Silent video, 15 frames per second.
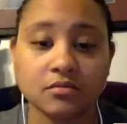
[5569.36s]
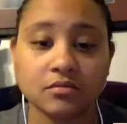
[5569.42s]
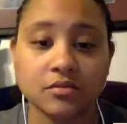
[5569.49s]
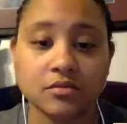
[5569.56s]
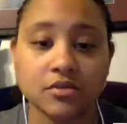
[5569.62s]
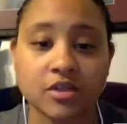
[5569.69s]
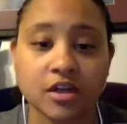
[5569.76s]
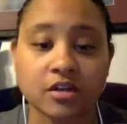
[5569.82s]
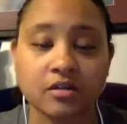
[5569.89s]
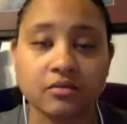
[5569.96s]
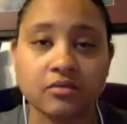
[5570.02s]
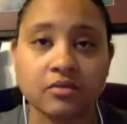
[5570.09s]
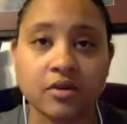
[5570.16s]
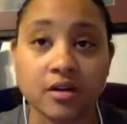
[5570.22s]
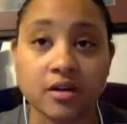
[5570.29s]
It's not good
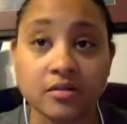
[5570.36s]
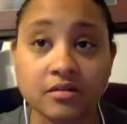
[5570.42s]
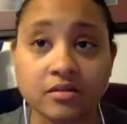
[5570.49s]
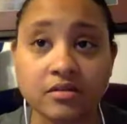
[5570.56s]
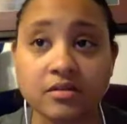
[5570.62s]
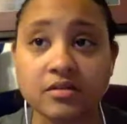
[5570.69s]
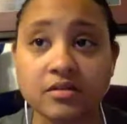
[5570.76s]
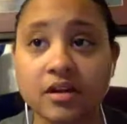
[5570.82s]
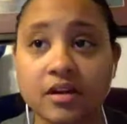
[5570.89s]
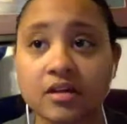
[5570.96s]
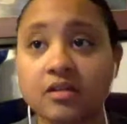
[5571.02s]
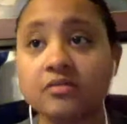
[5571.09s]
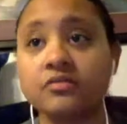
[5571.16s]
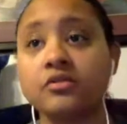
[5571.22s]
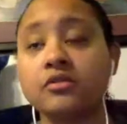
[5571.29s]
for us, and it's not
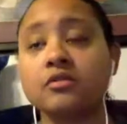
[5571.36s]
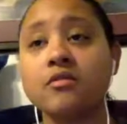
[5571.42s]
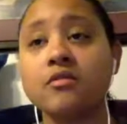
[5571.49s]
good for